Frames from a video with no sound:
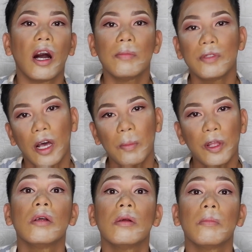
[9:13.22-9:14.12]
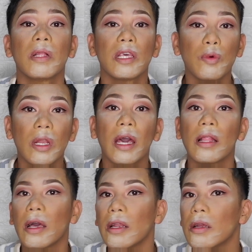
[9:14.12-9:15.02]
I'm done with my liquid
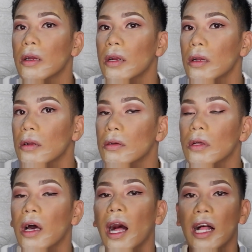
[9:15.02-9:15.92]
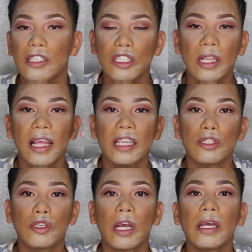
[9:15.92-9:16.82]
eyeliner. I'll just let
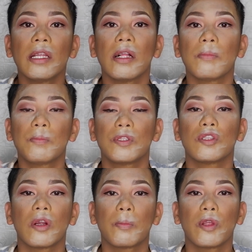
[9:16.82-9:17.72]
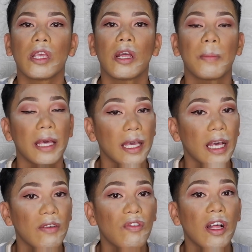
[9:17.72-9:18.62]
it dry and I'll start putting on my
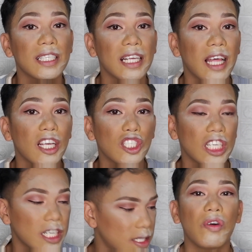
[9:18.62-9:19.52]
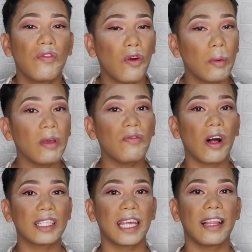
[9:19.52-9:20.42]
false eyelashes. So for my
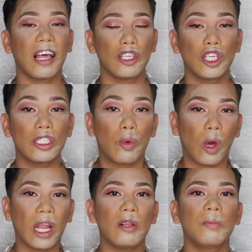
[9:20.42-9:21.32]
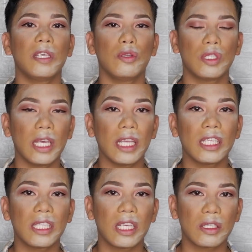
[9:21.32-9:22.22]
false eyelashes, what I'll be using
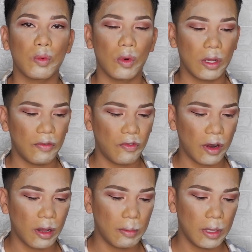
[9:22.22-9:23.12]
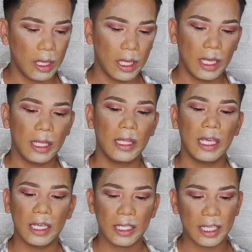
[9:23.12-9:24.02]
is this one from
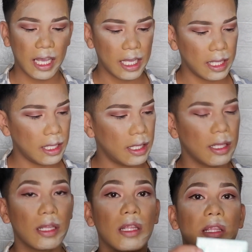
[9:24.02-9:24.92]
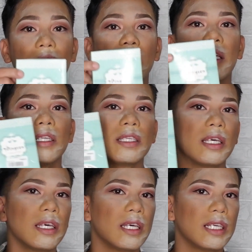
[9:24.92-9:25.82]
Dingsen. This
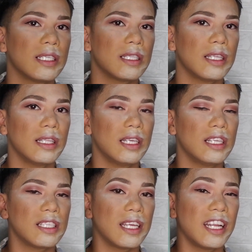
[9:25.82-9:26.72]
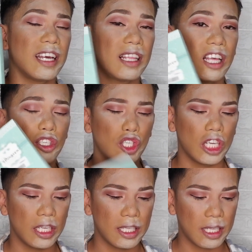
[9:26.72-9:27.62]
is the Dingsen
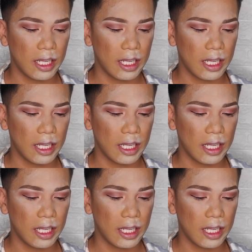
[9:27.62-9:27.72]
eyelashes.